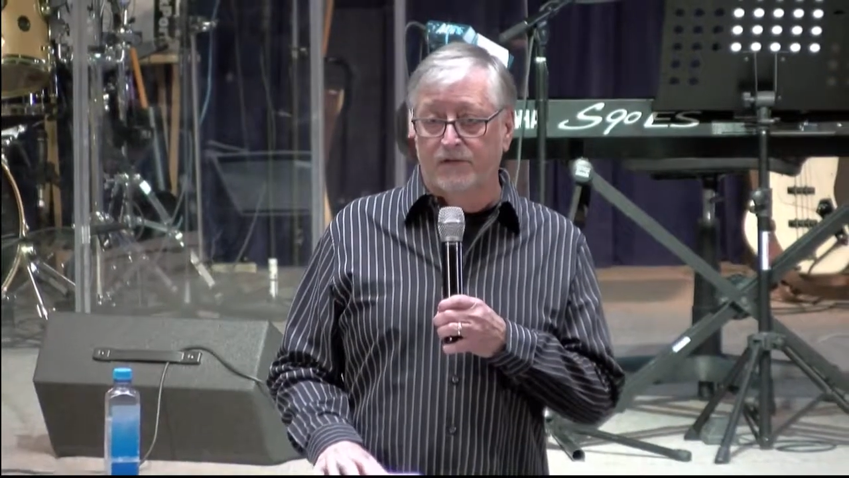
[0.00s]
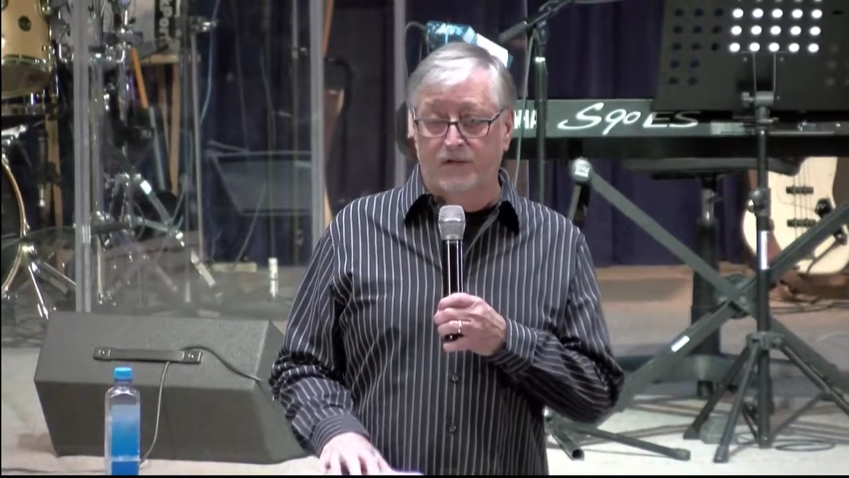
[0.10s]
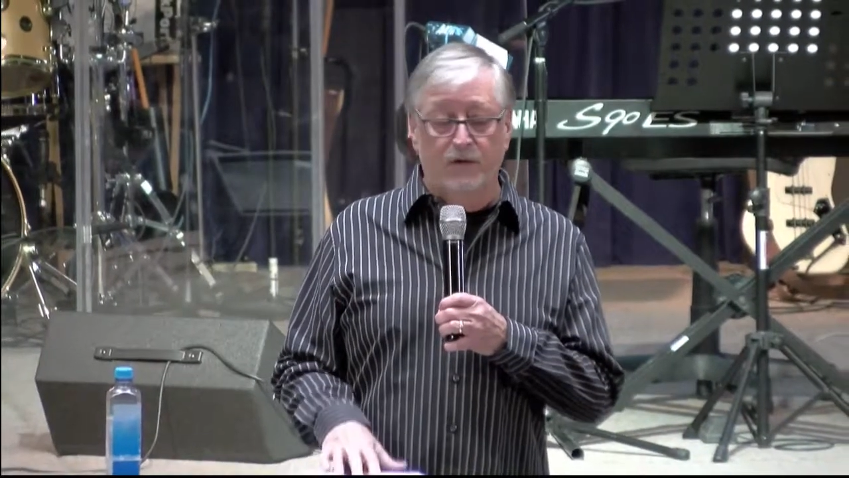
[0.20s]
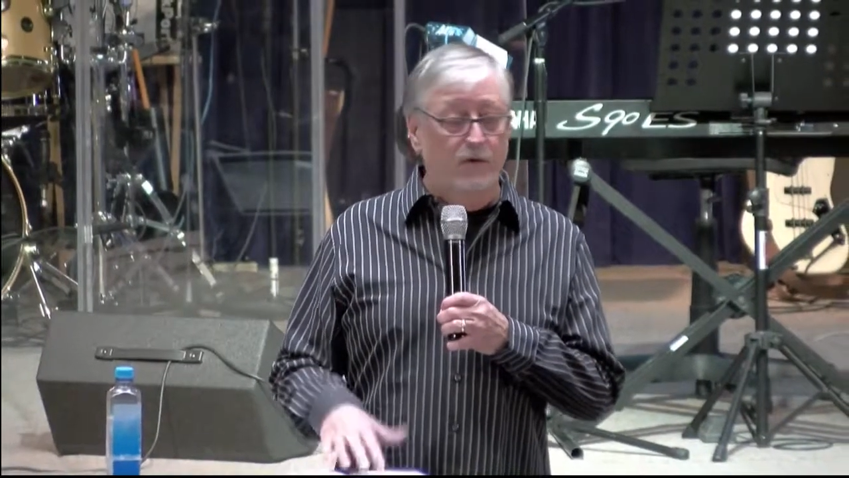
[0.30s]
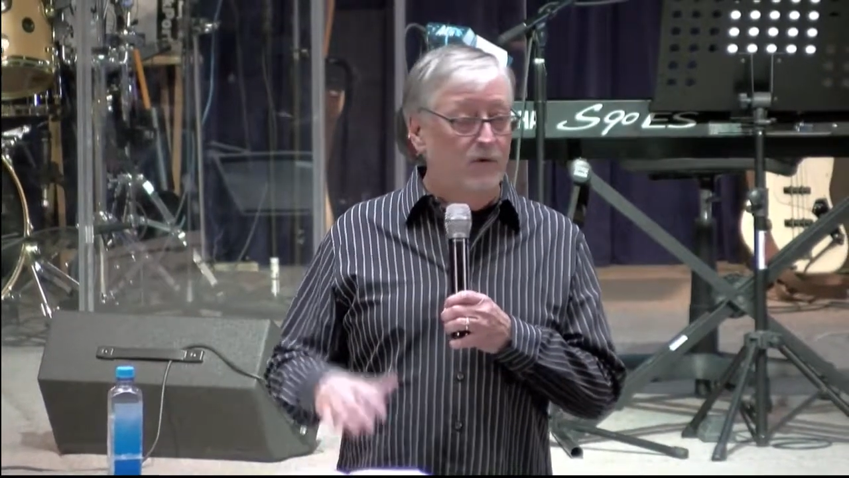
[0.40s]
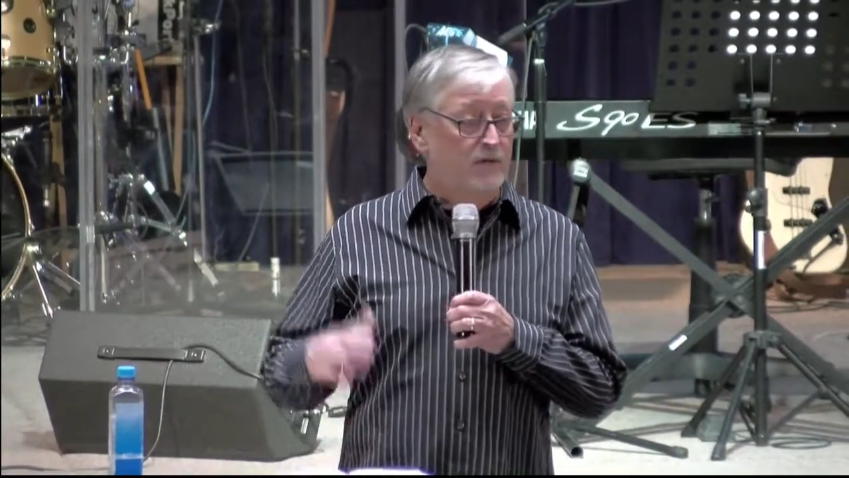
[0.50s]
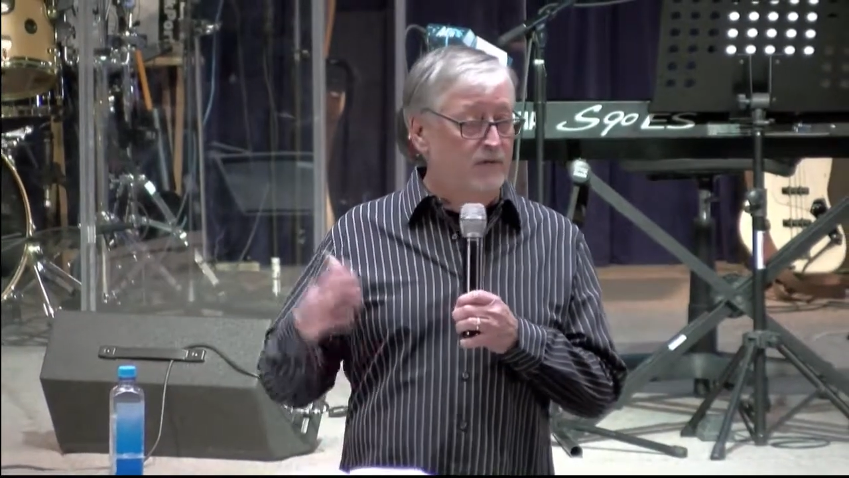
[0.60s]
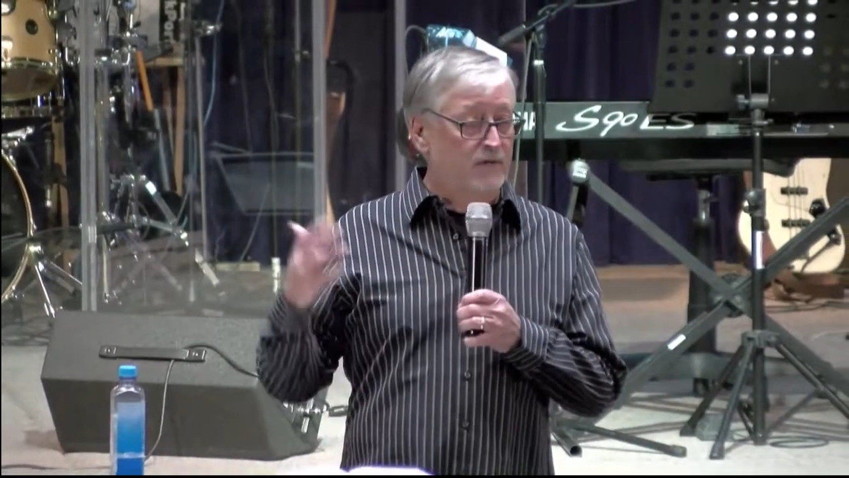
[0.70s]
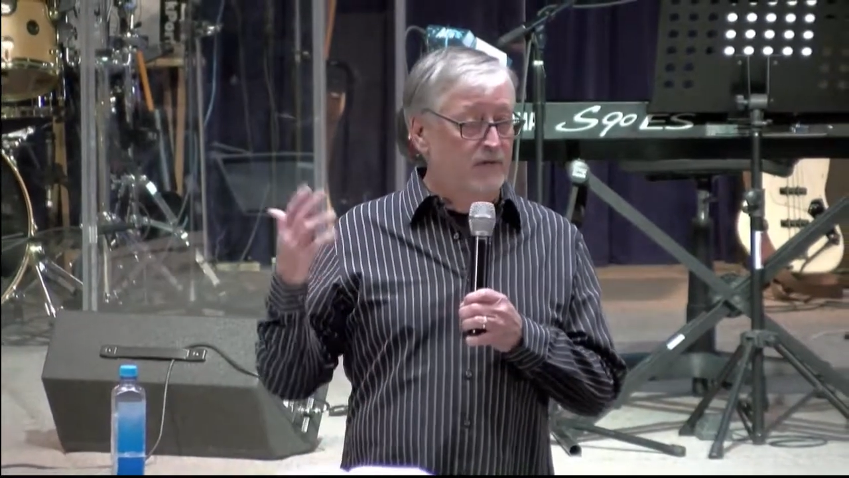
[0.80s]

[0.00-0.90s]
to